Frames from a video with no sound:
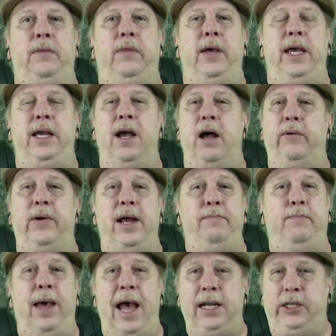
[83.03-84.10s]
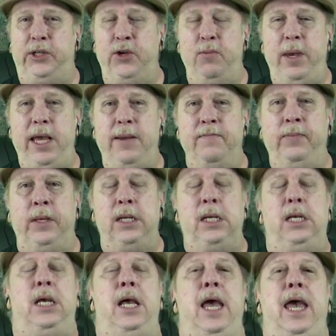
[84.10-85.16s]
They got right back to me,
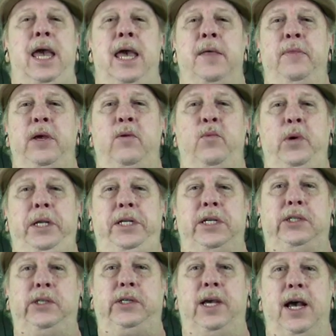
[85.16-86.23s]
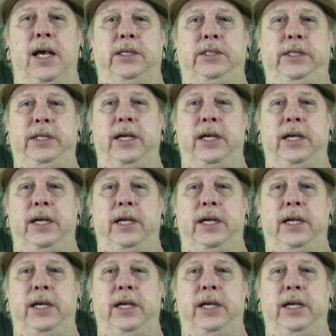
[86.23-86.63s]
and then we discussed